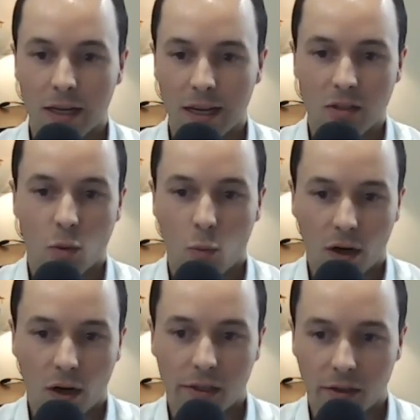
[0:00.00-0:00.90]
into
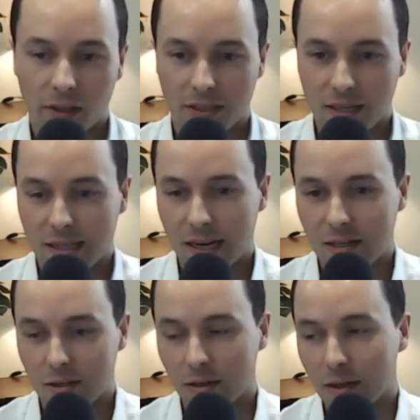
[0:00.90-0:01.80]
one clear and concise
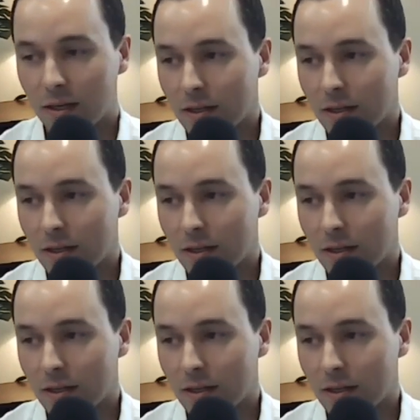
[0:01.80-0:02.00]
answer.